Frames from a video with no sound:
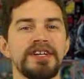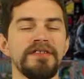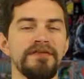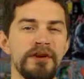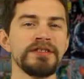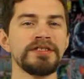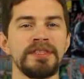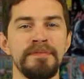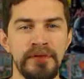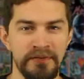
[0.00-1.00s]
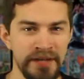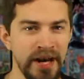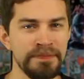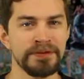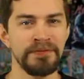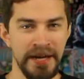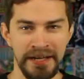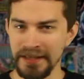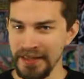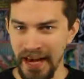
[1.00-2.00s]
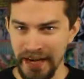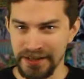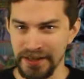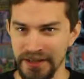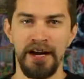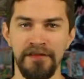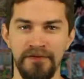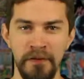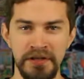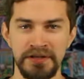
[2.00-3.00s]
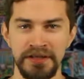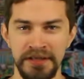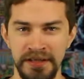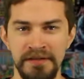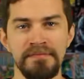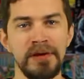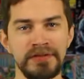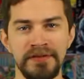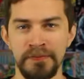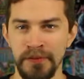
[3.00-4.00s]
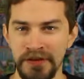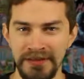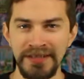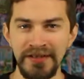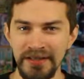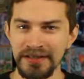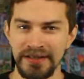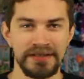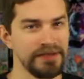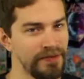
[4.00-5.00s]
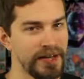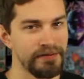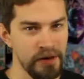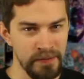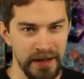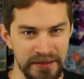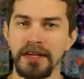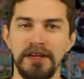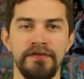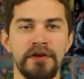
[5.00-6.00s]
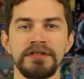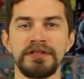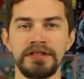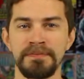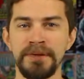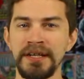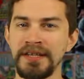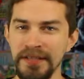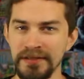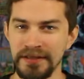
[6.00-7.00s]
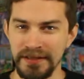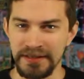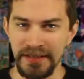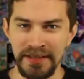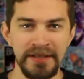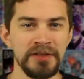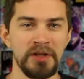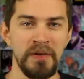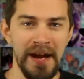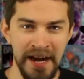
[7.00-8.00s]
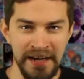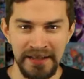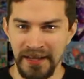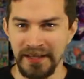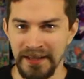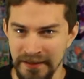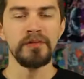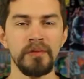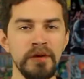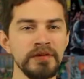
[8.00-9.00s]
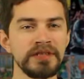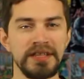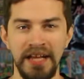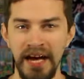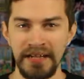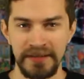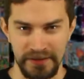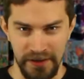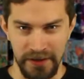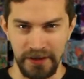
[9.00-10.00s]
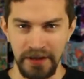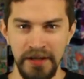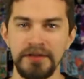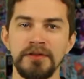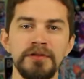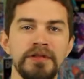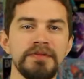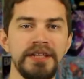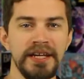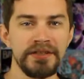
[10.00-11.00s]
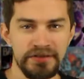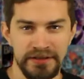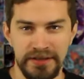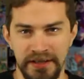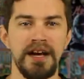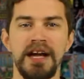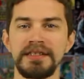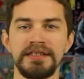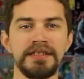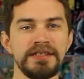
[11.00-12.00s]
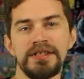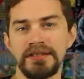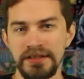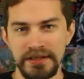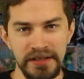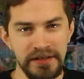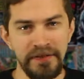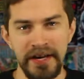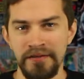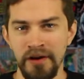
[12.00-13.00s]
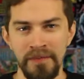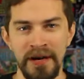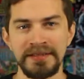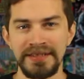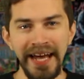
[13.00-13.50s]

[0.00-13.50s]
Convergence number 3 hops right into the action. Unfortunately, most of the book still consists of fighting robots. Convergence is a big deal, DC, so act like it. Worlds collide in this arc. So do something interesting. I can see the Justice League fighting robots